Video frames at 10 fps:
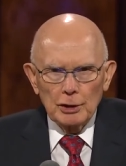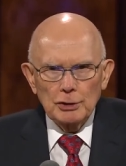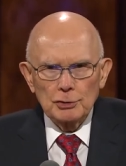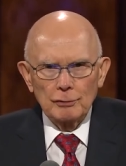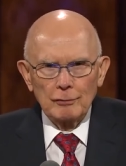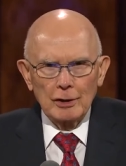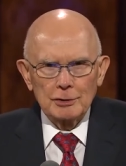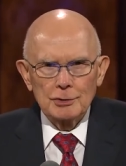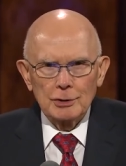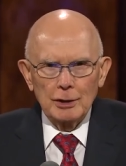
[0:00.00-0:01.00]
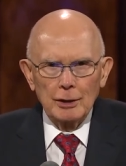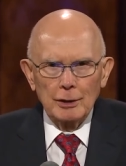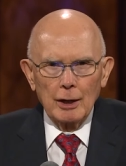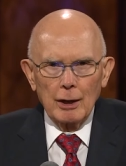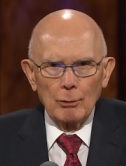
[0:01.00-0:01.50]
each of us in
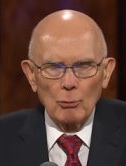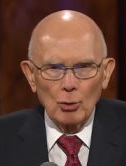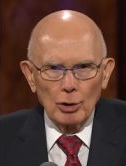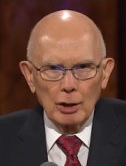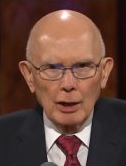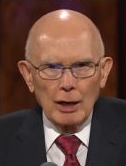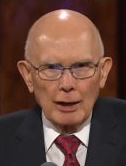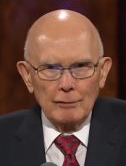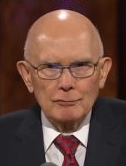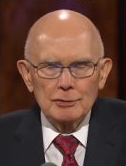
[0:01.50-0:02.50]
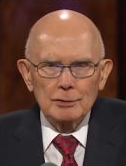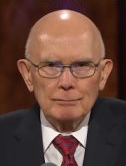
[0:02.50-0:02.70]
our mortal lives.